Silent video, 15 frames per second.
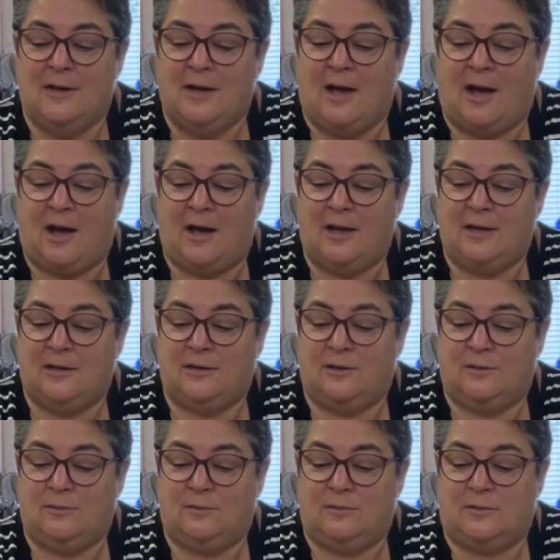I
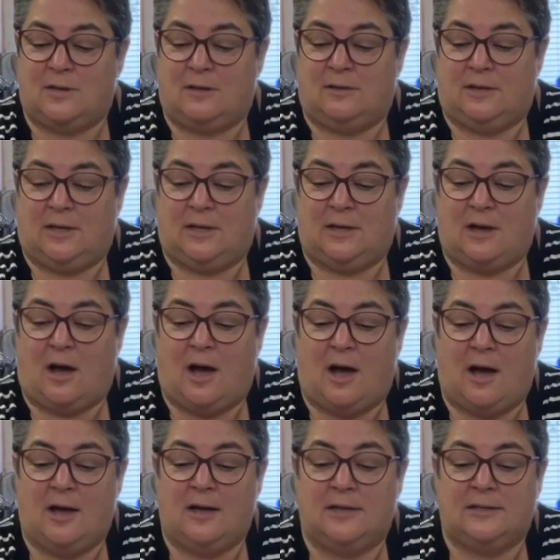use the
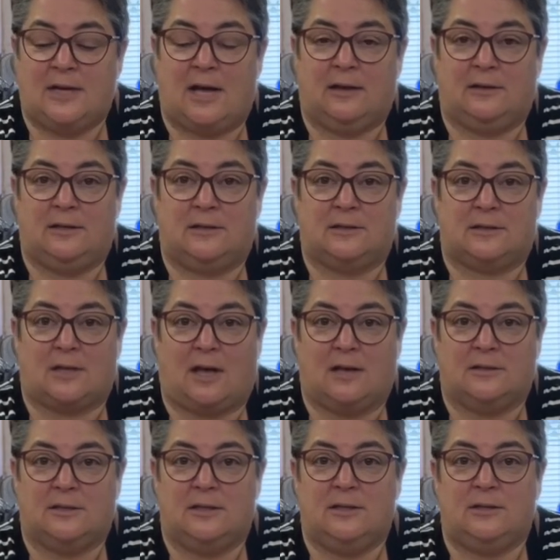hot Italian
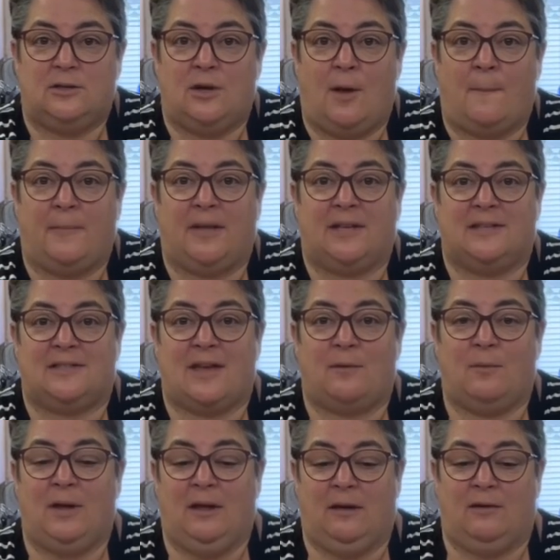sausage because that
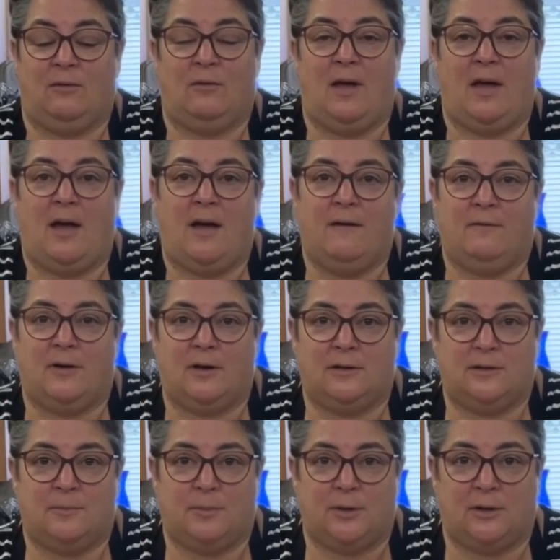way I don't have
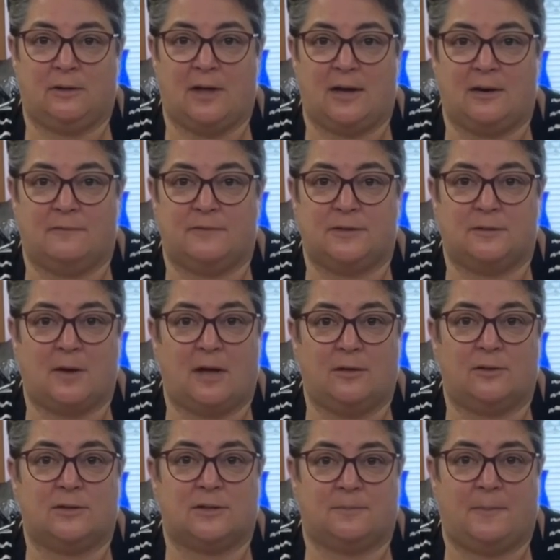to put a lot of
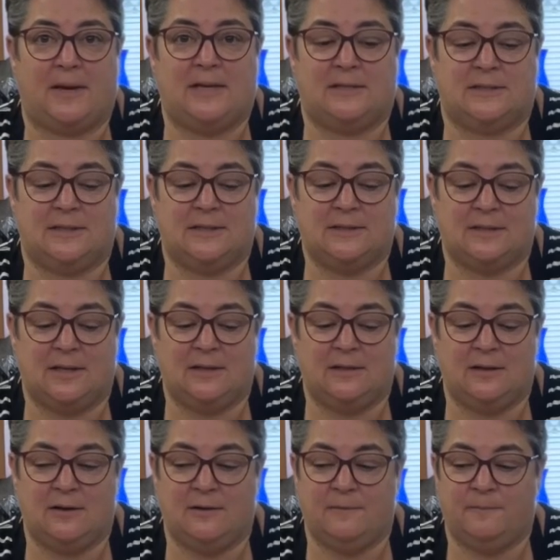other spices in
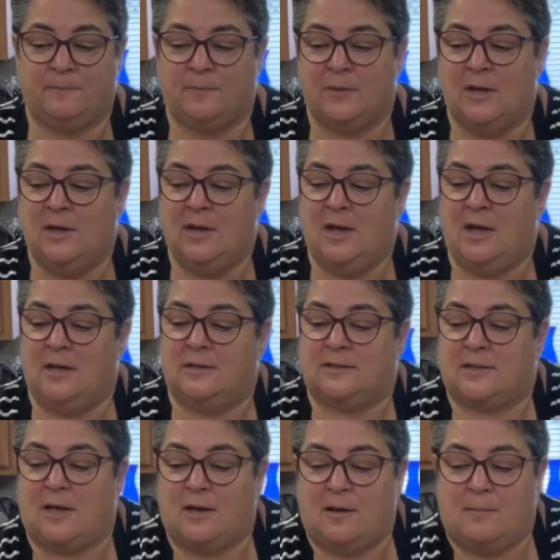there.
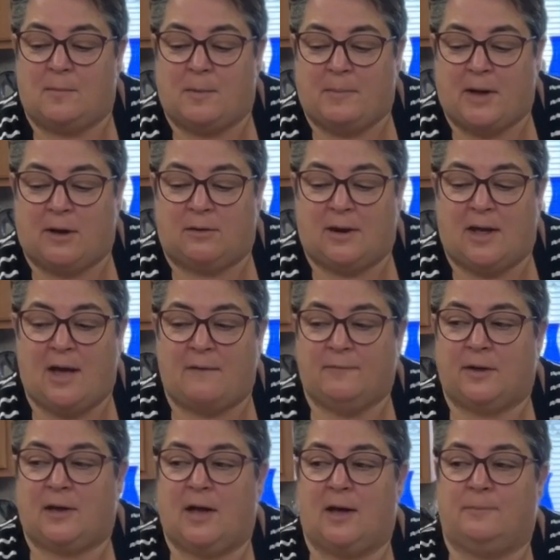About a half a
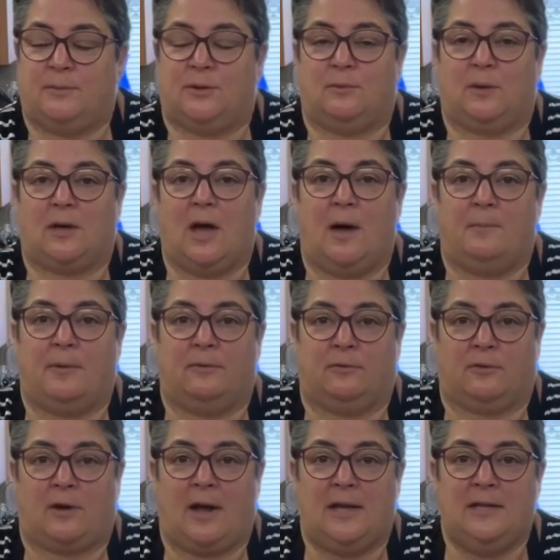cup to a cup of
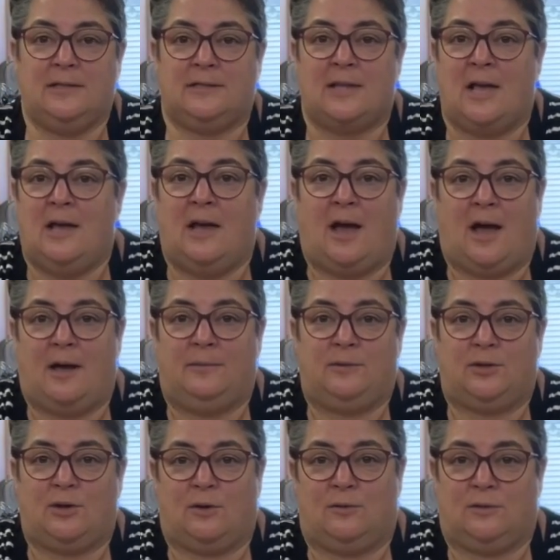rice. I
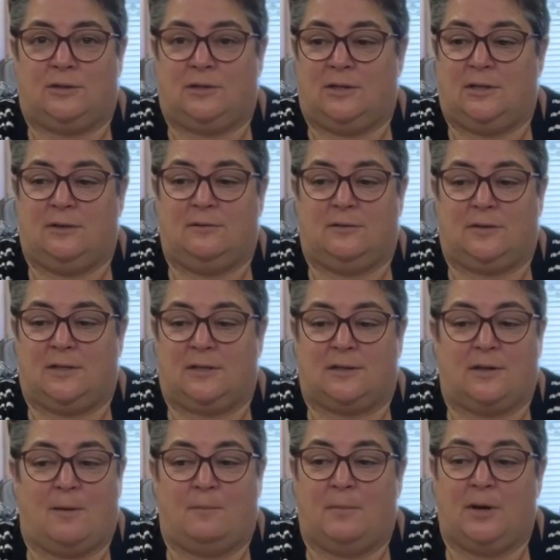chose to use
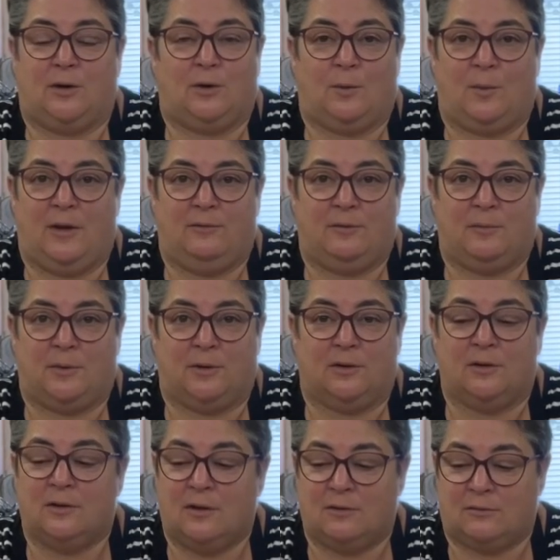this
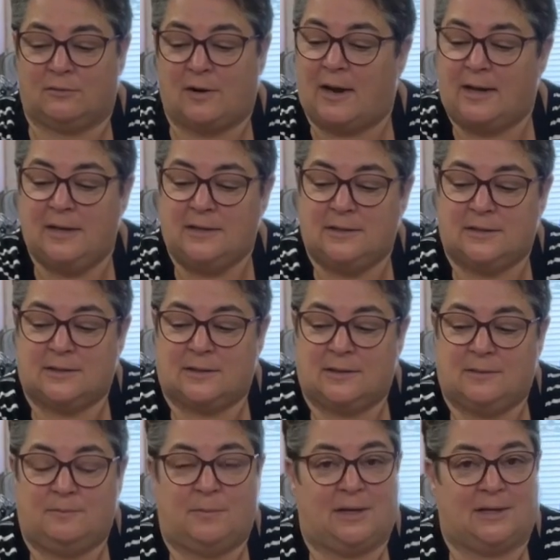microwavable rice
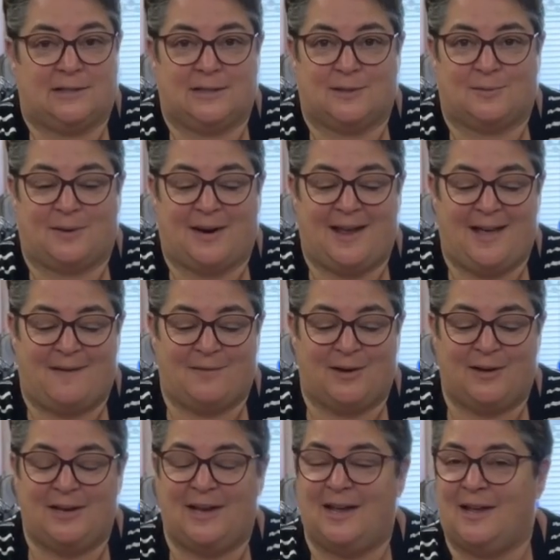because it's what I have
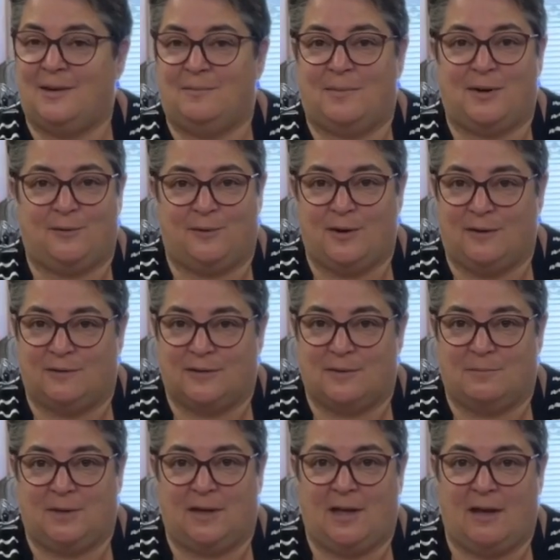on hand, but if you have
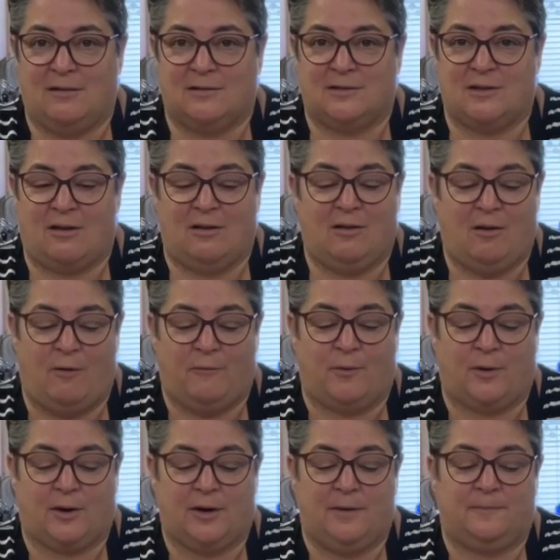something else, go
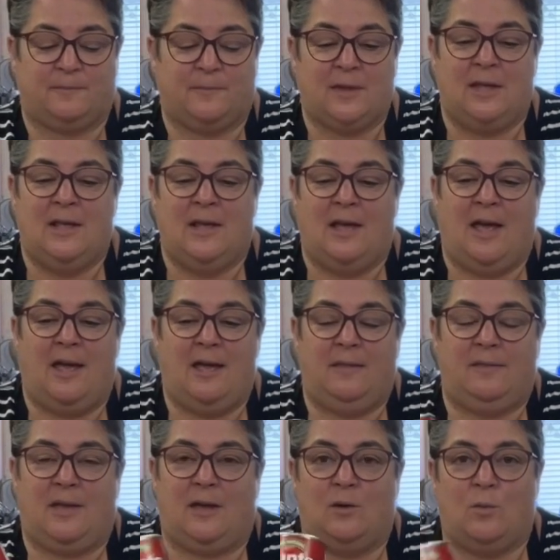for it. And
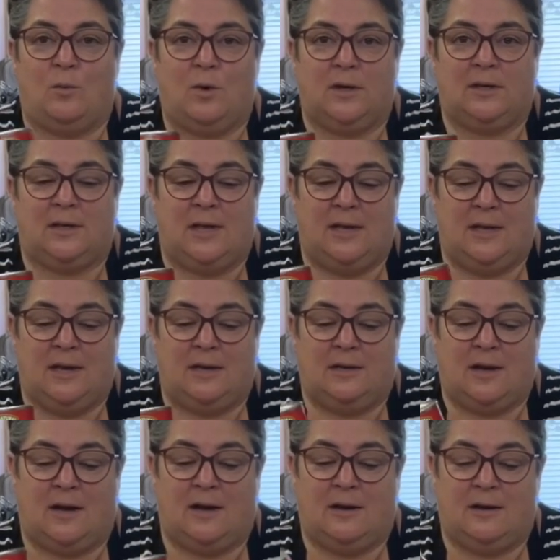then 1 can
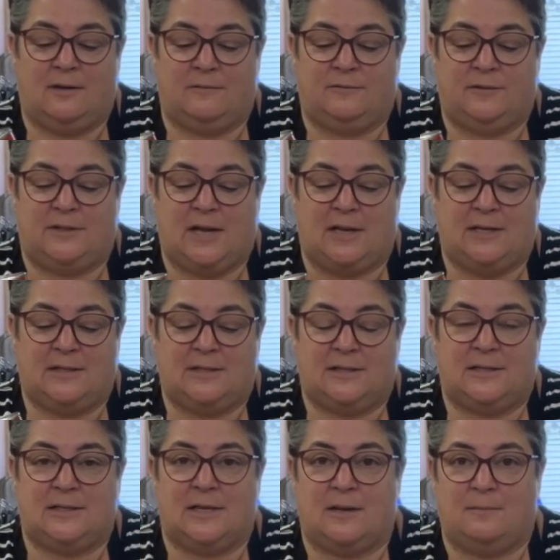of
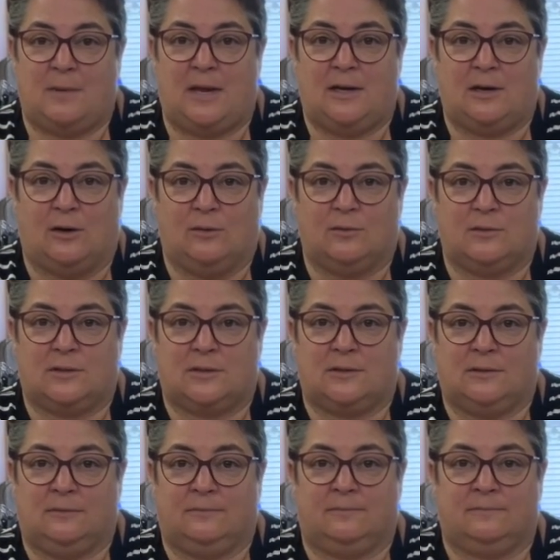diced tomatoes.
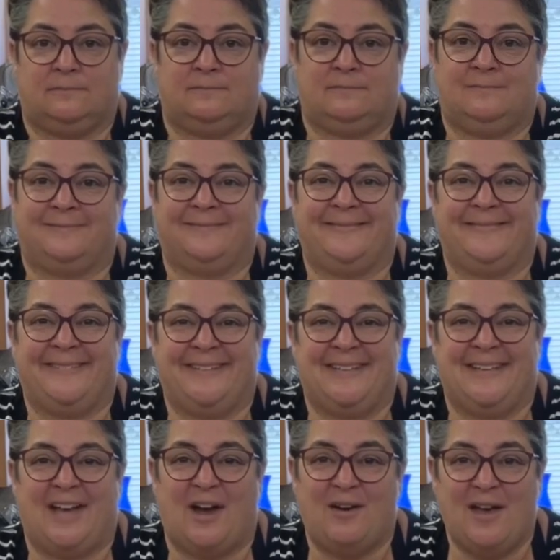
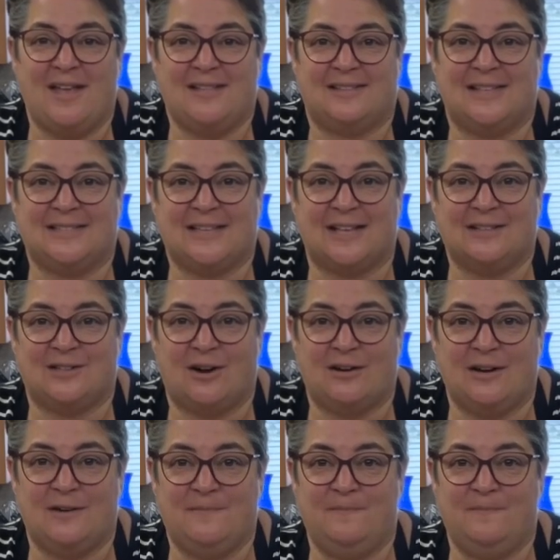All right, let's get started.